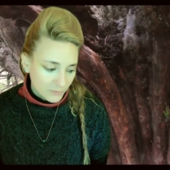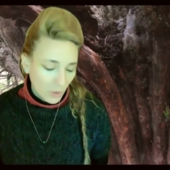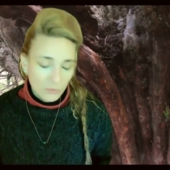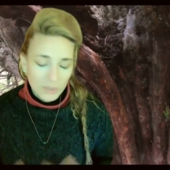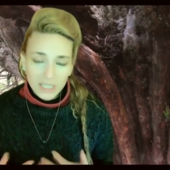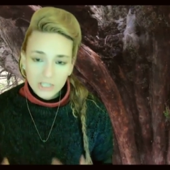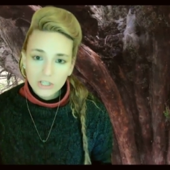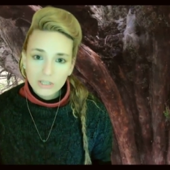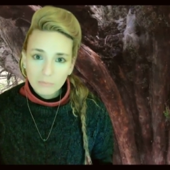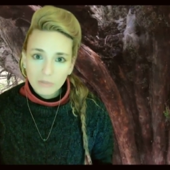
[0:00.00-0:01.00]

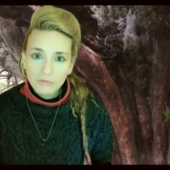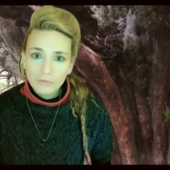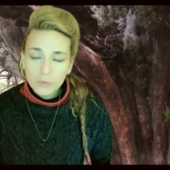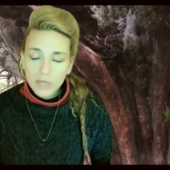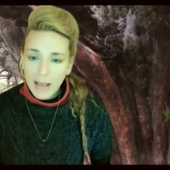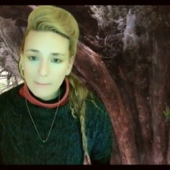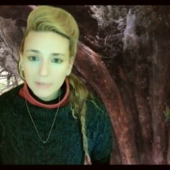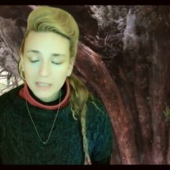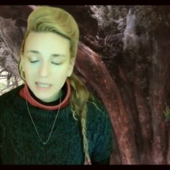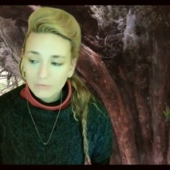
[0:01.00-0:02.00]
relationship with food
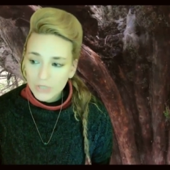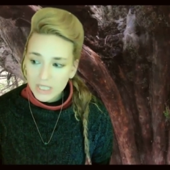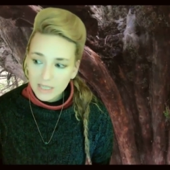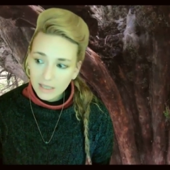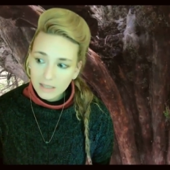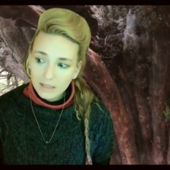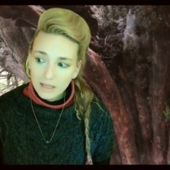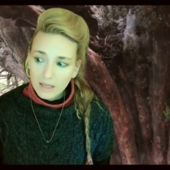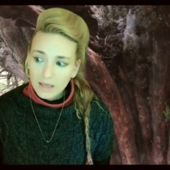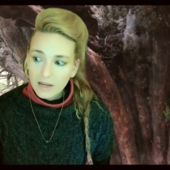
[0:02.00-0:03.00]
happen every day,
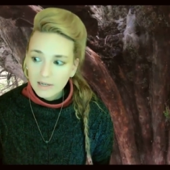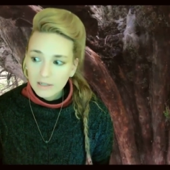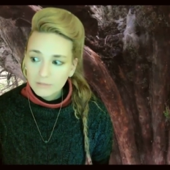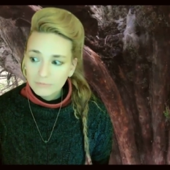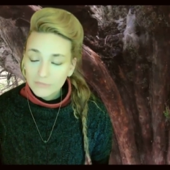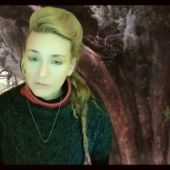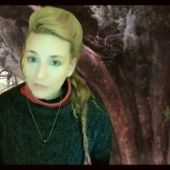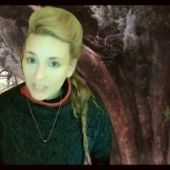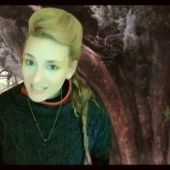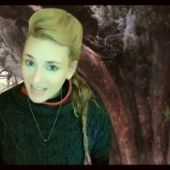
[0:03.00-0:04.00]

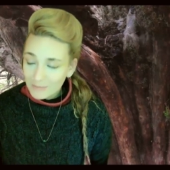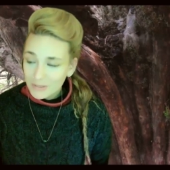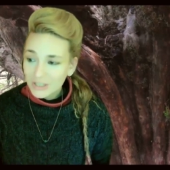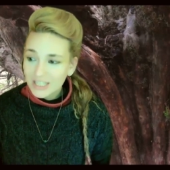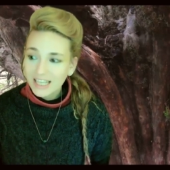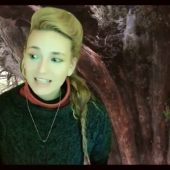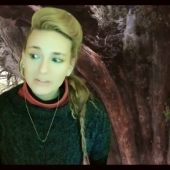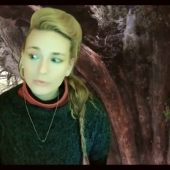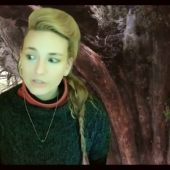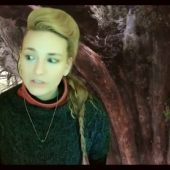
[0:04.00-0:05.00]
different times a day.
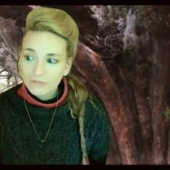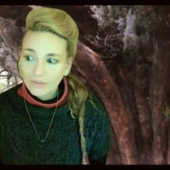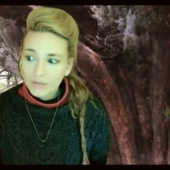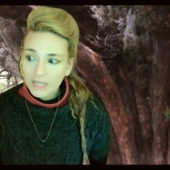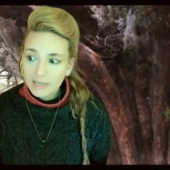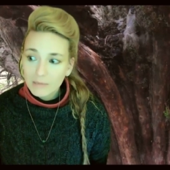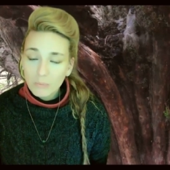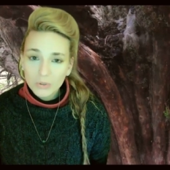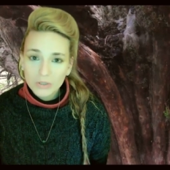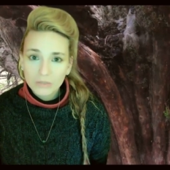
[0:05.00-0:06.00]
So it's a very
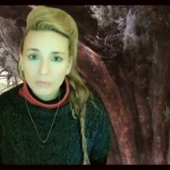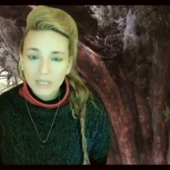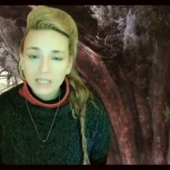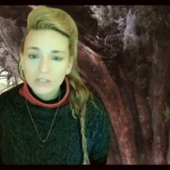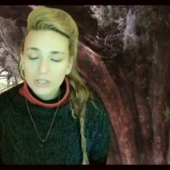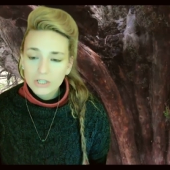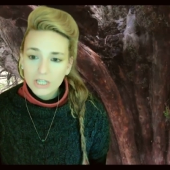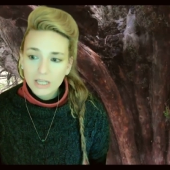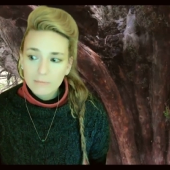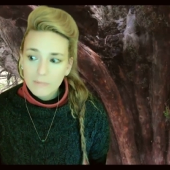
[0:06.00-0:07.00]
important
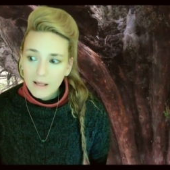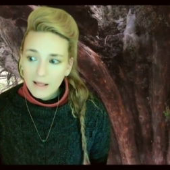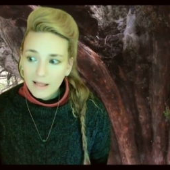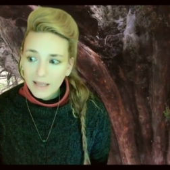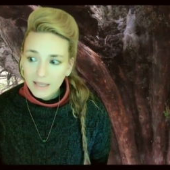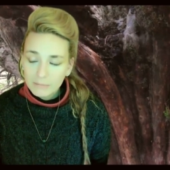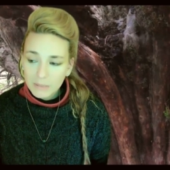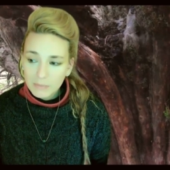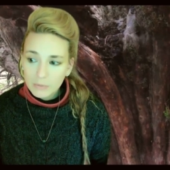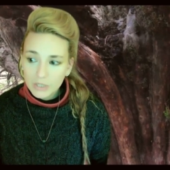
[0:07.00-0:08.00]
relationship, and
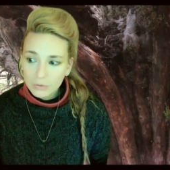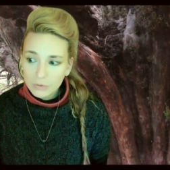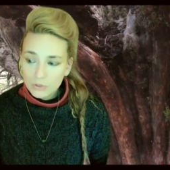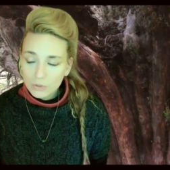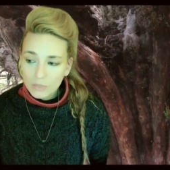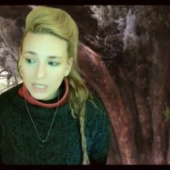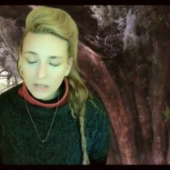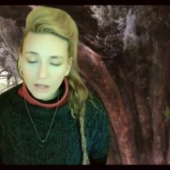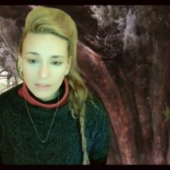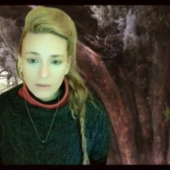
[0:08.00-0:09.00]
maybe we don't talk
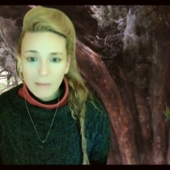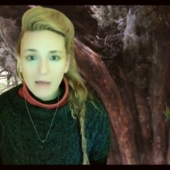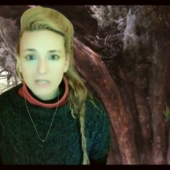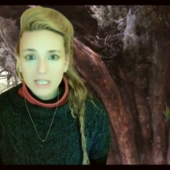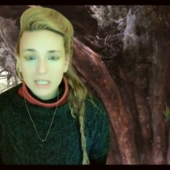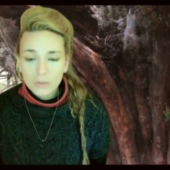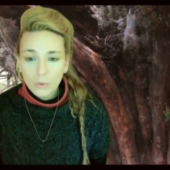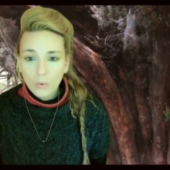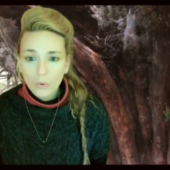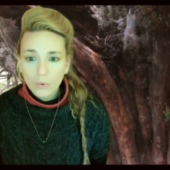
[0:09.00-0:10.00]
enough about it,
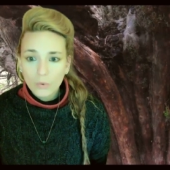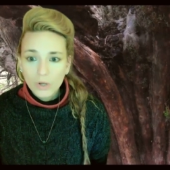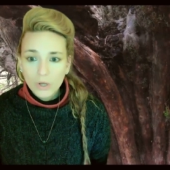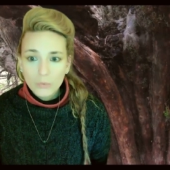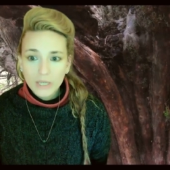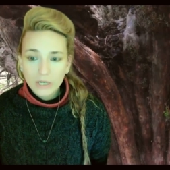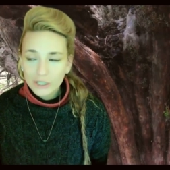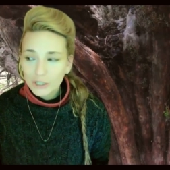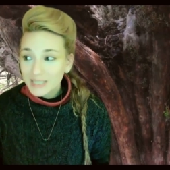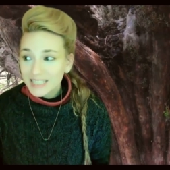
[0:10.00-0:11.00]
or we
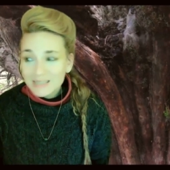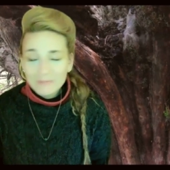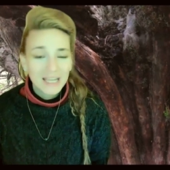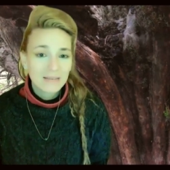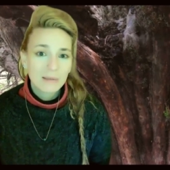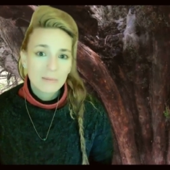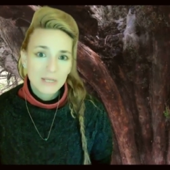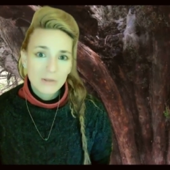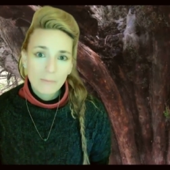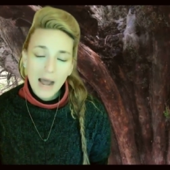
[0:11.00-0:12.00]
underestimate maybe
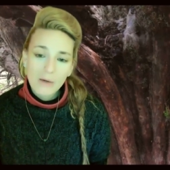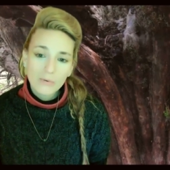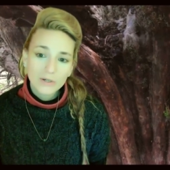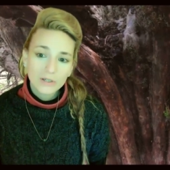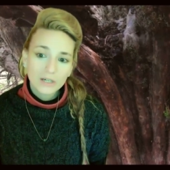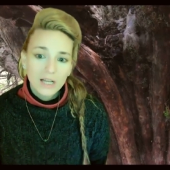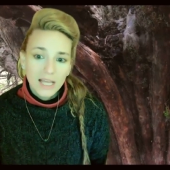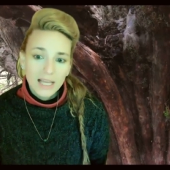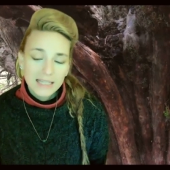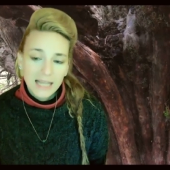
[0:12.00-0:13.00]
the power
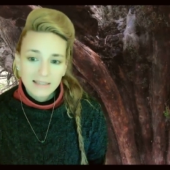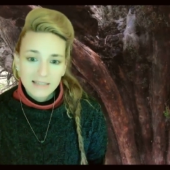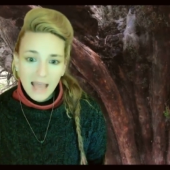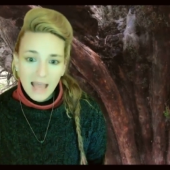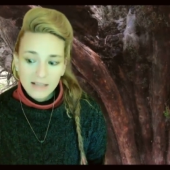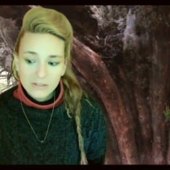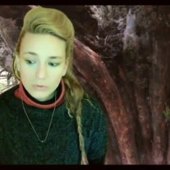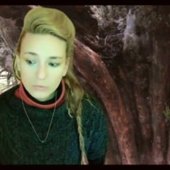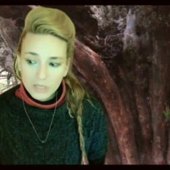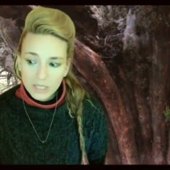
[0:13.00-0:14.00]
that it has
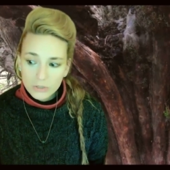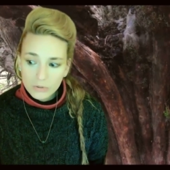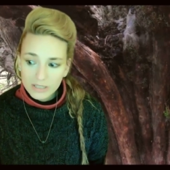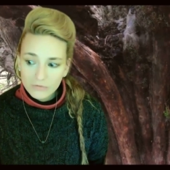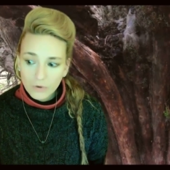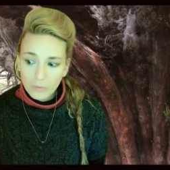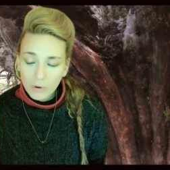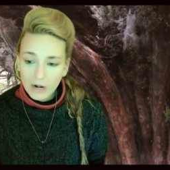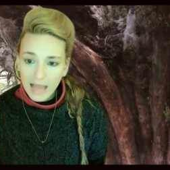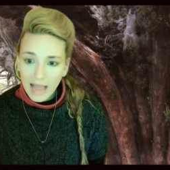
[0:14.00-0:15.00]
to really transform
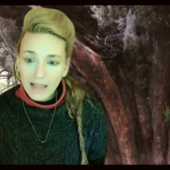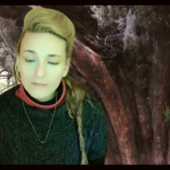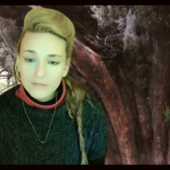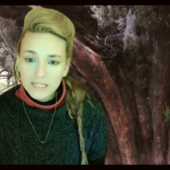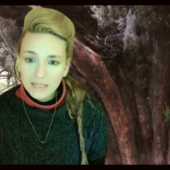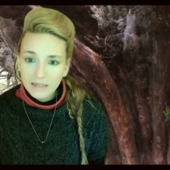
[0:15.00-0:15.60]
our lives.